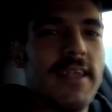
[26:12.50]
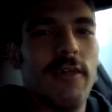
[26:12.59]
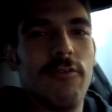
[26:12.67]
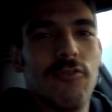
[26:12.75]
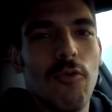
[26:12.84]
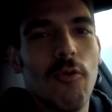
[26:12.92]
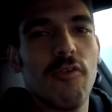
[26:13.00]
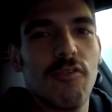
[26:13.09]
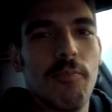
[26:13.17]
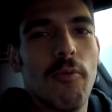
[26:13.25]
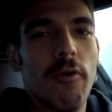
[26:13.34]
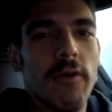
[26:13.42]
know, tour,
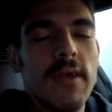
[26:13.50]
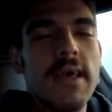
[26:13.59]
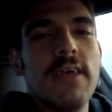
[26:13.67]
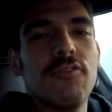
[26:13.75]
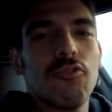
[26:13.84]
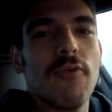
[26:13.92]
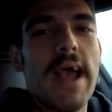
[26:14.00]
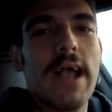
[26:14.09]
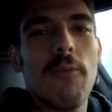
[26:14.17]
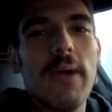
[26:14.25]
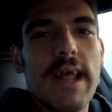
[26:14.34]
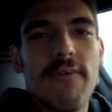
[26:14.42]
sport,
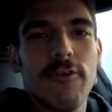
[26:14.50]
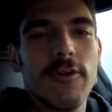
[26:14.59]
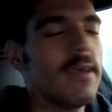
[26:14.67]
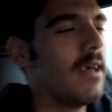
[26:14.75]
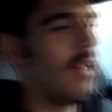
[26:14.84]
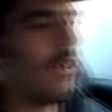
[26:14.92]
track, whatever. A